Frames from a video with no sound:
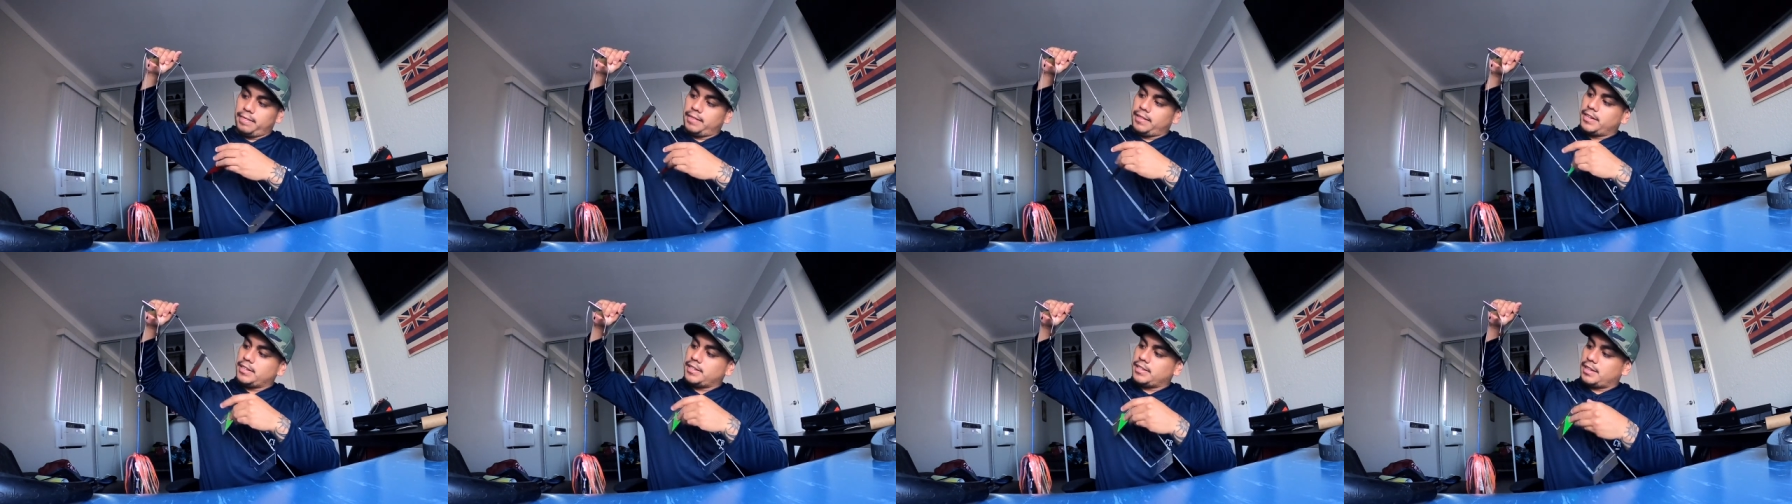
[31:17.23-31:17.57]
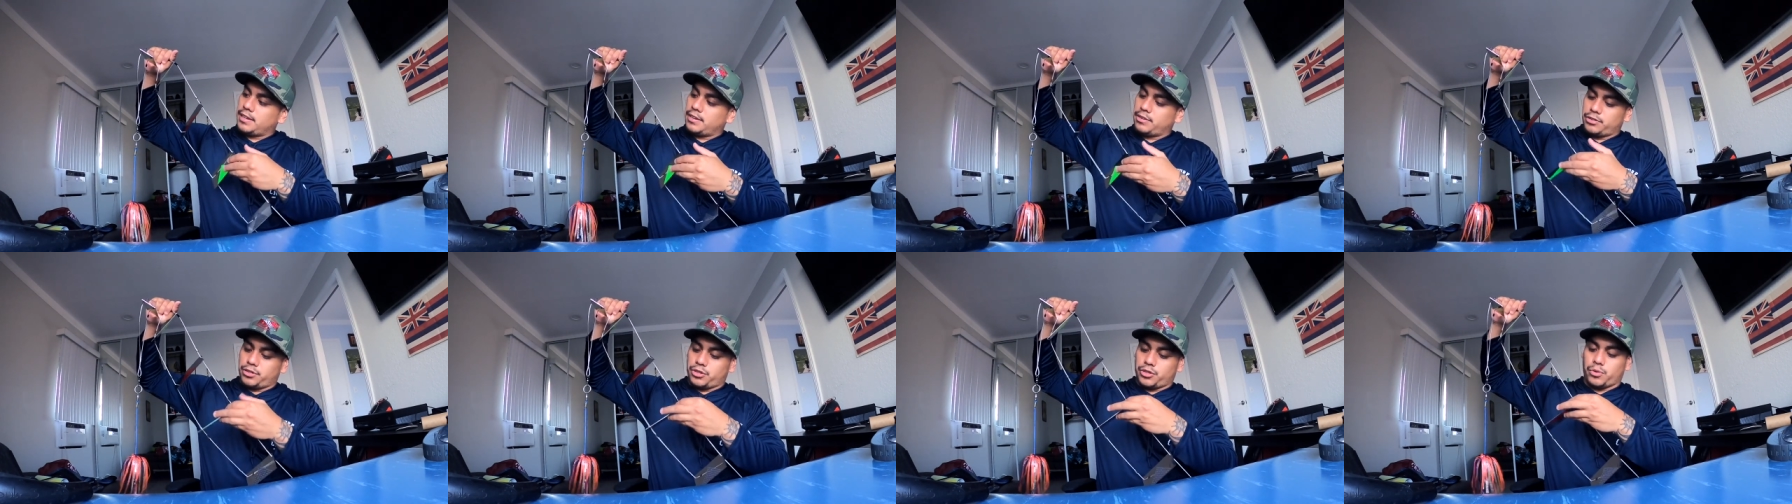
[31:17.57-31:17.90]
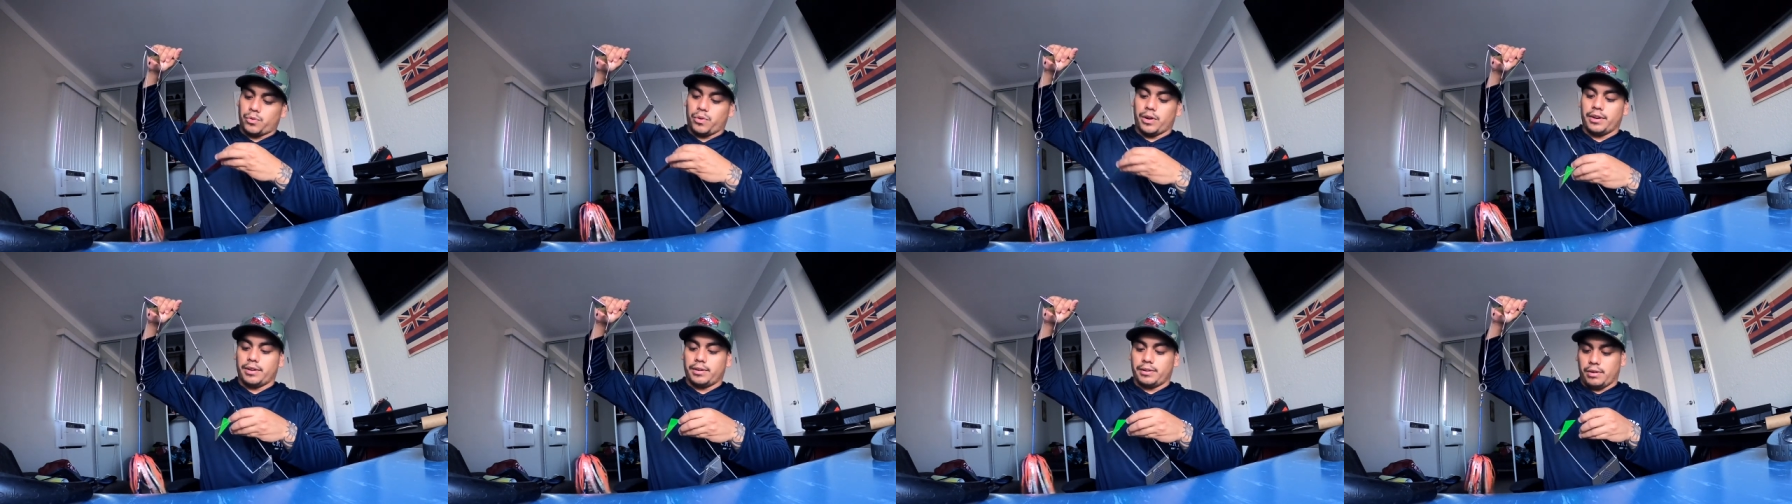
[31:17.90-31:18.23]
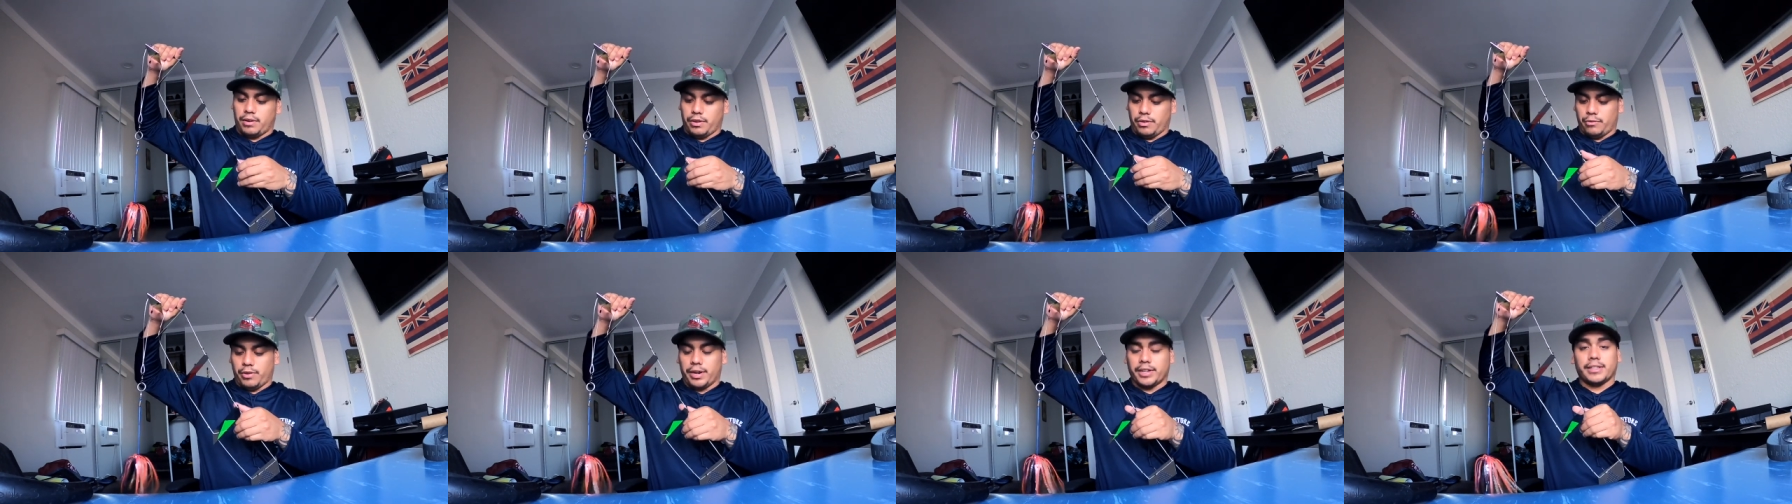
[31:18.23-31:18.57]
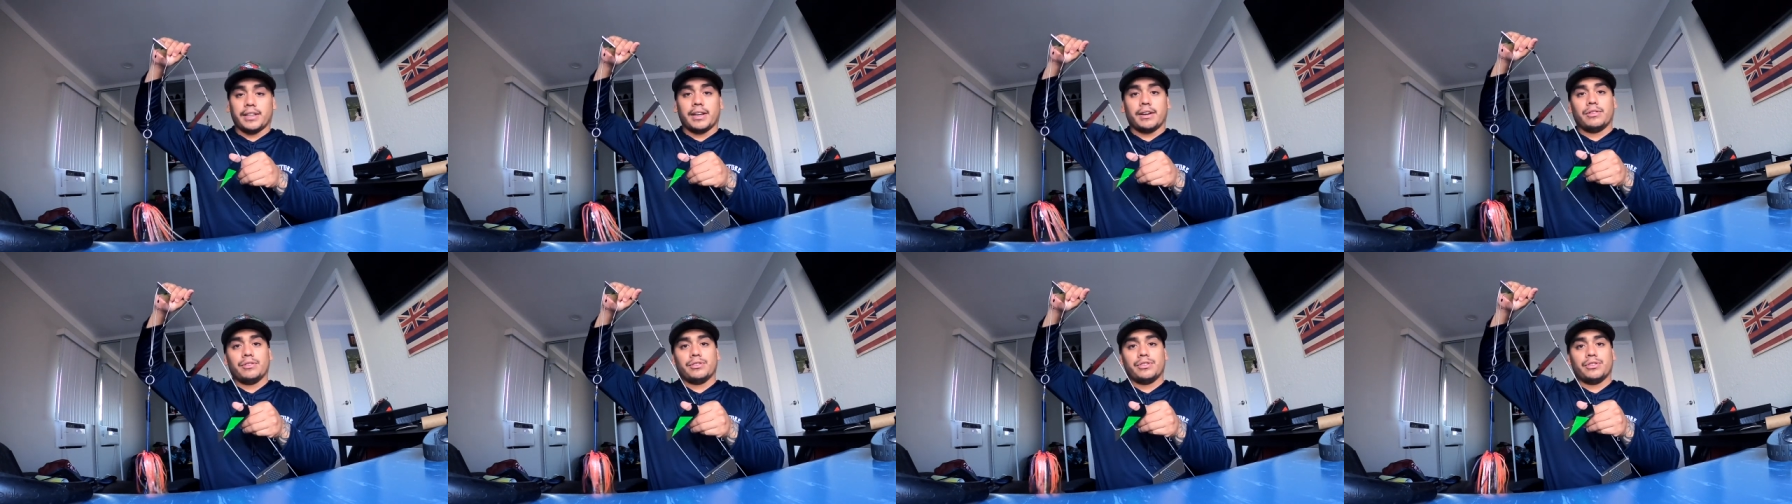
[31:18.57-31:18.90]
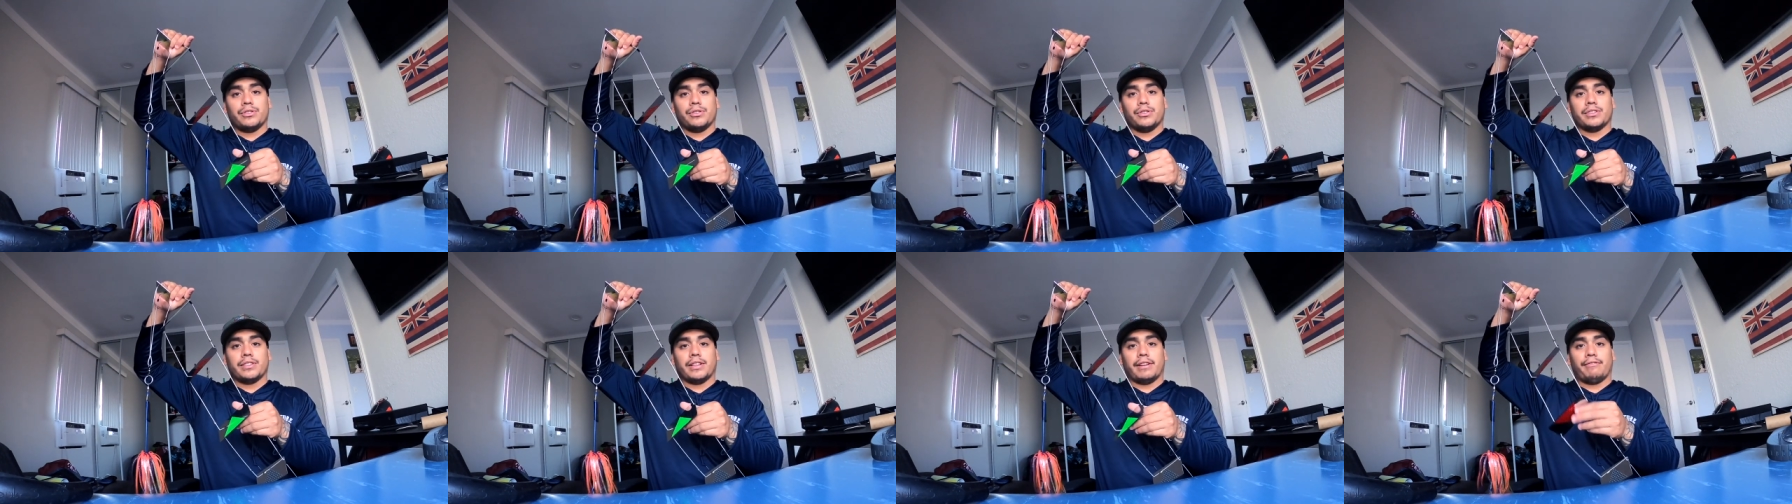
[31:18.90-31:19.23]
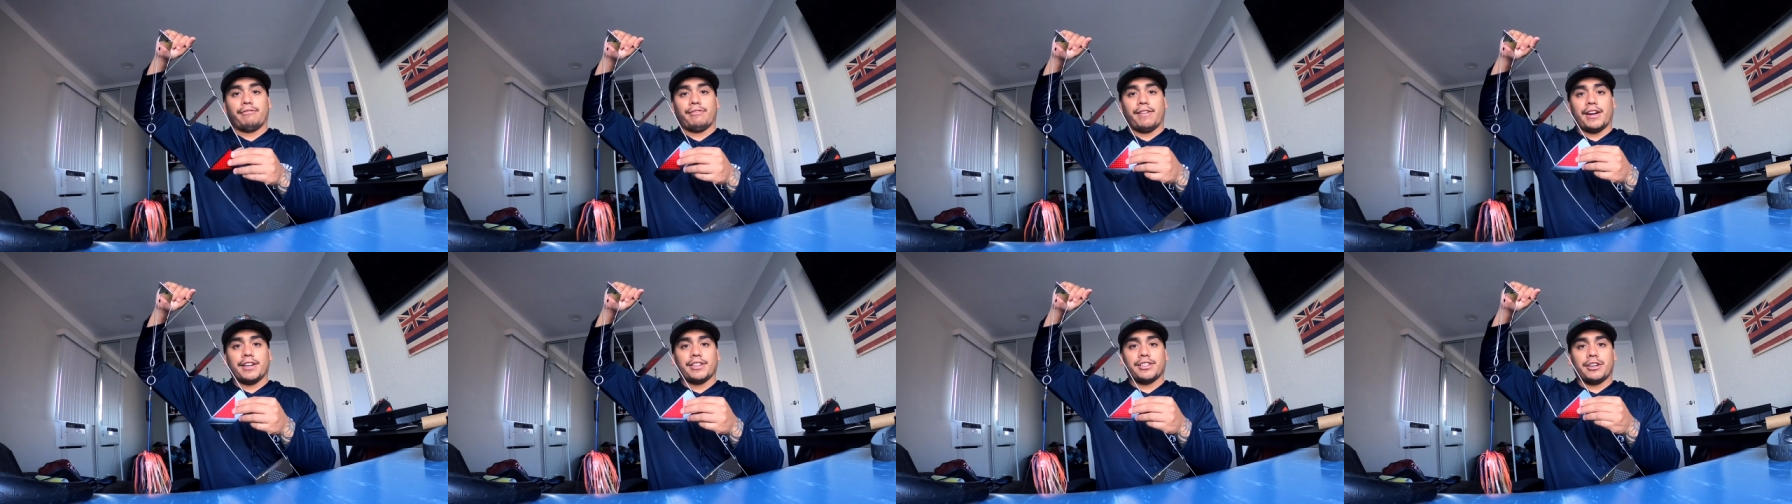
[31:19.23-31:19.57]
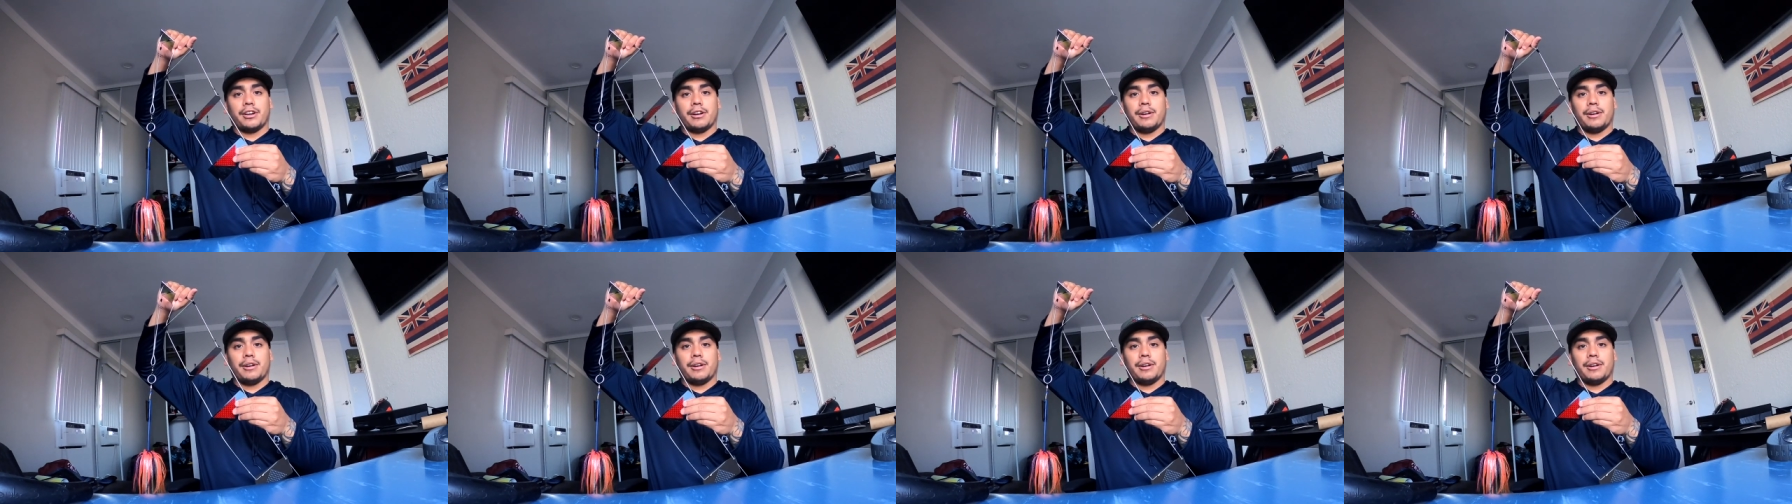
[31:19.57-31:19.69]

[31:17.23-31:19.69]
these little square or rectangles do is they flash